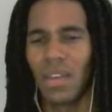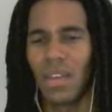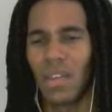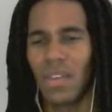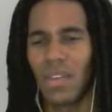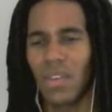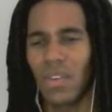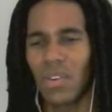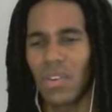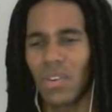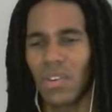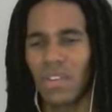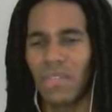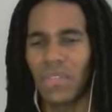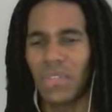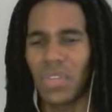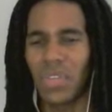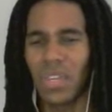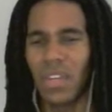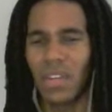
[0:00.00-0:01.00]
He couldn't
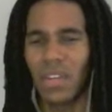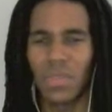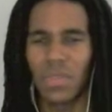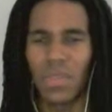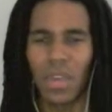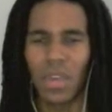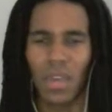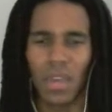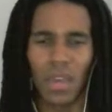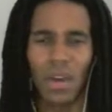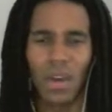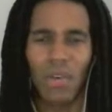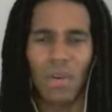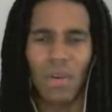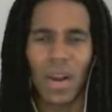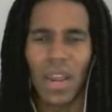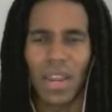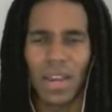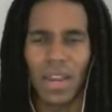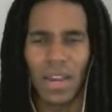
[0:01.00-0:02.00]
have seen a thing.
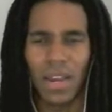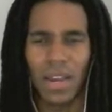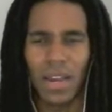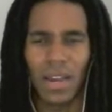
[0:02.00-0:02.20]
Alright,